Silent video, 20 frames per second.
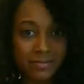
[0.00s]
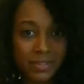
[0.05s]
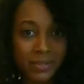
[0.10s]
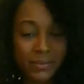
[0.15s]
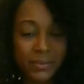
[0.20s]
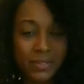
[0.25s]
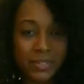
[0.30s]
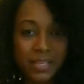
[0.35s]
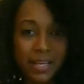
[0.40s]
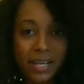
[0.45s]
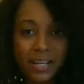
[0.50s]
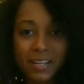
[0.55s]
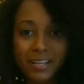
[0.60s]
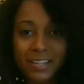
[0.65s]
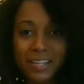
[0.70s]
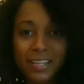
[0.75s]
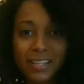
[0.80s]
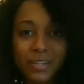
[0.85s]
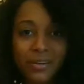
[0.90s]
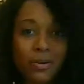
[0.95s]
It was like
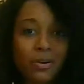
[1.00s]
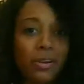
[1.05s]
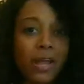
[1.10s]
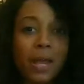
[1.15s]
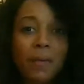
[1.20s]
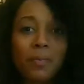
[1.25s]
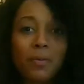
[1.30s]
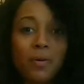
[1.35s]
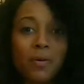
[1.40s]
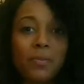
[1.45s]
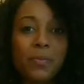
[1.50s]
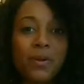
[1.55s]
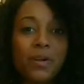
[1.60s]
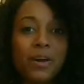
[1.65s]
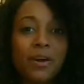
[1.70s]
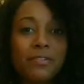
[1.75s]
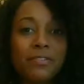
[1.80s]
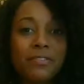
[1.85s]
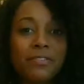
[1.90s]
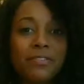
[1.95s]
a little light bulb went
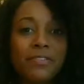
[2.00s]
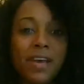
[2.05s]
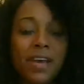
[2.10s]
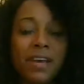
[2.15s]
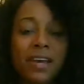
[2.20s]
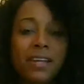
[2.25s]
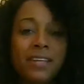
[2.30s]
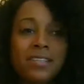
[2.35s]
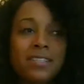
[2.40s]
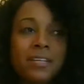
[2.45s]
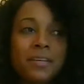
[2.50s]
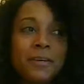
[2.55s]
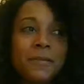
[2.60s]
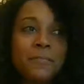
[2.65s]
off and